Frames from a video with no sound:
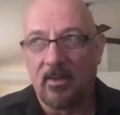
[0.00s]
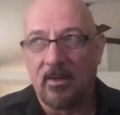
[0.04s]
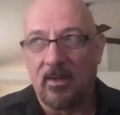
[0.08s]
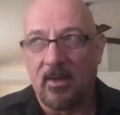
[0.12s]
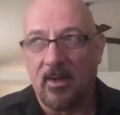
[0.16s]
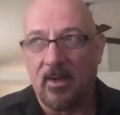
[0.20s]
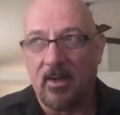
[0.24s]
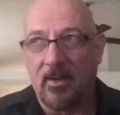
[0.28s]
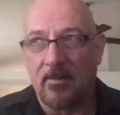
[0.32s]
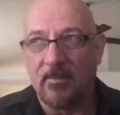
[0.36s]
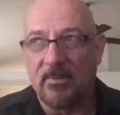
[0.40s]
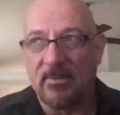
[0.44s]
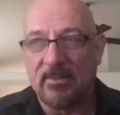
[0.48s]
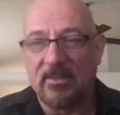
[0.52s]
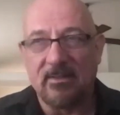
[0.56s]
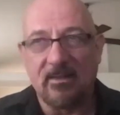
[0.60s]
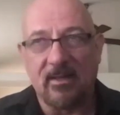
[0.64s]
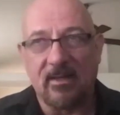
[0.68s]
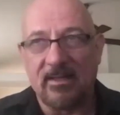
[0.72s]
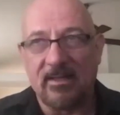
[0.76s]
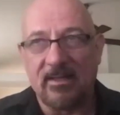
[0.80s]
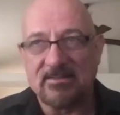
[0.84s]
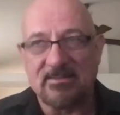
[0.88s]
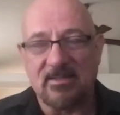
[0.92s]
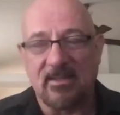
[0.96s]
And then
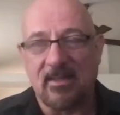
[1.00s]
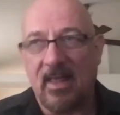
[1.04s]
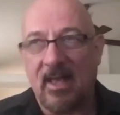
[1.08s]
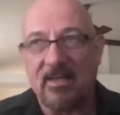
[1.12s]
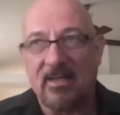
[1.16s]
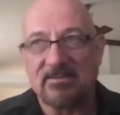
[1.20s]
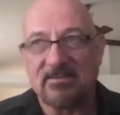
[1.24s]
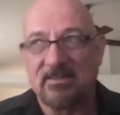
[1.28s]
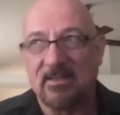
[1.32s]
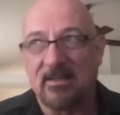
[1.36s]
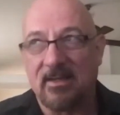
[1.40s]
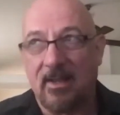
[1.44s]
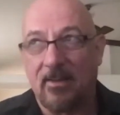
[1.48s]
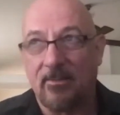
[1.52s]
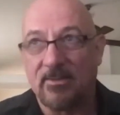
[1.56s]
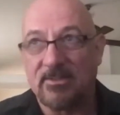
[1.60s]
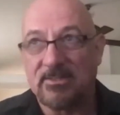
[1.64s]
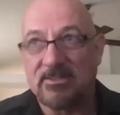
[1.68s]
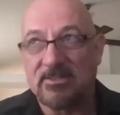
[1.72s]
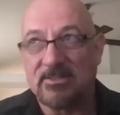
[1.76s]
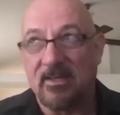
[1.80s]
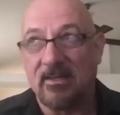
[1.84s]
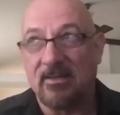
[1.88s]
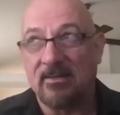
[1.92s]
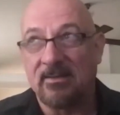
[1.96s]
I guess the last thing I would
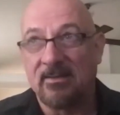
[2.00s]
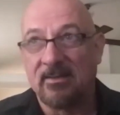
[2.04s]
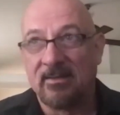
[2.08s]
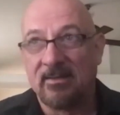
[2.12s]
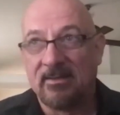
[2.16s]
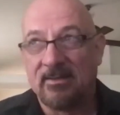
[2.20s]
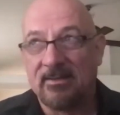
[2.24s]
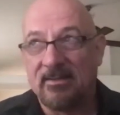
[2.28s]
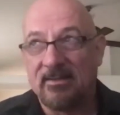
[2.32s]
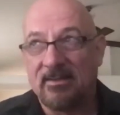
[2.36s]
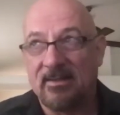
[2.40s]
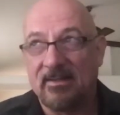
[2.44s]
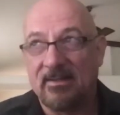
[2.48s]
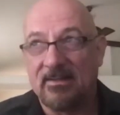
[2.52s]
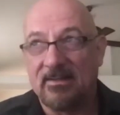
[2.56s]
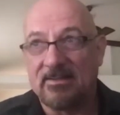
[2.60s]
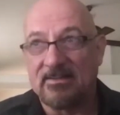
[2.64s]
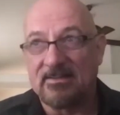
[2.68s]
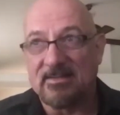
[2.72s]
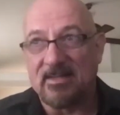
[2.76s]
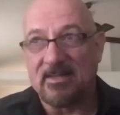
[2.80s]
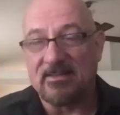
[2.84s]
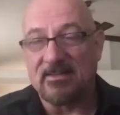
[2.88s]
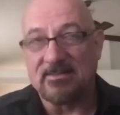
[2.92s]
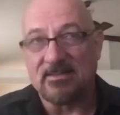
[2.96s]
say
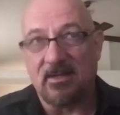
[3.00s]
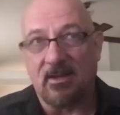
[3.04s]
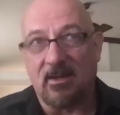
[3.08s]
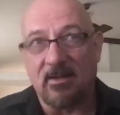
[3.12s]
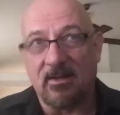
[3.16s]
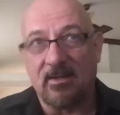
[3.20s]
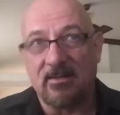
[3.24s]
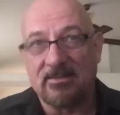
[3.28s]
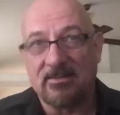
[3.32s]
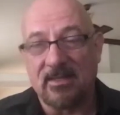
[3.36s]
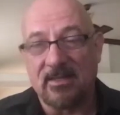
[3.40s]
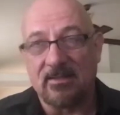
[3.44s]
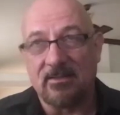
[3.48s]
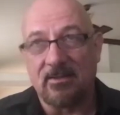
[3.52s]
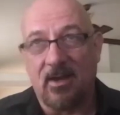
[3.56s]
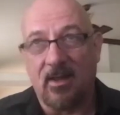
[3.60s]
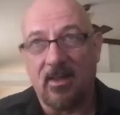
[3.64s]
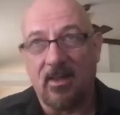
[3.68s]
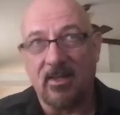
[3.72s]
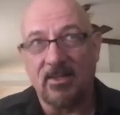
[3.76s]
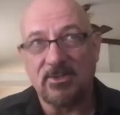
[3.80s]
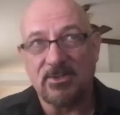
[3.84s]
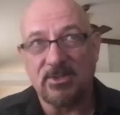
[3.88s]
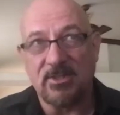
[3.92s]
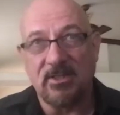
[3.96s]
is, as
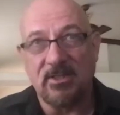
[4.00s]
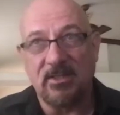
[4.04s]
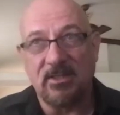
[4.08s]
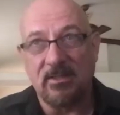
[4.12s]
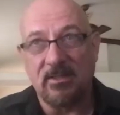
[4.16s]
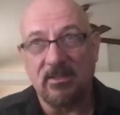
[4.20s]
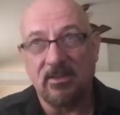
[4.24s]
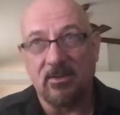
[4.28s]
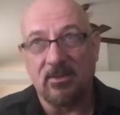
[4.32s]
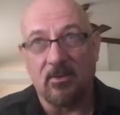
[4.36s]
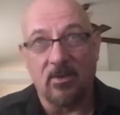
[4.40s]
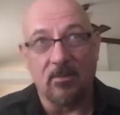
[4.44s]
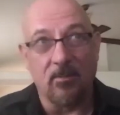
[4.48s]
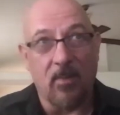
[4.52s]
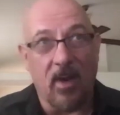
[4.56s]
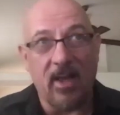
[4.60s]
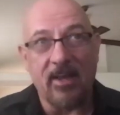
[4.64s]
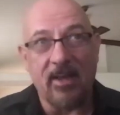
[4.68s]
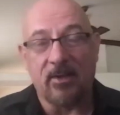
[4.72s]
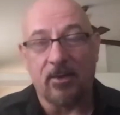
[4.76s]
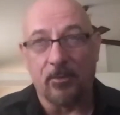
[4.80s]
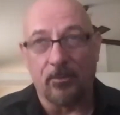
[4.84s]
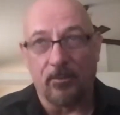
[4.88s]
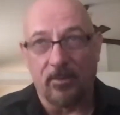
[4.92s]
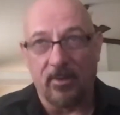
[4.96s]
technology, in my
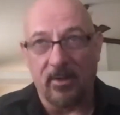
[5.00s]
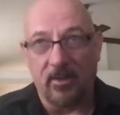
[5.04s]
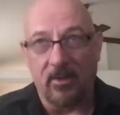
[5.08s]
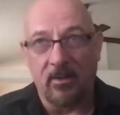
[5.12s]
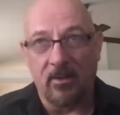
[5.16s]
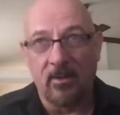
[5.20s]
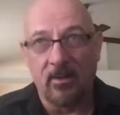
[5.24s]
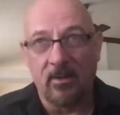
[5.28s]
career,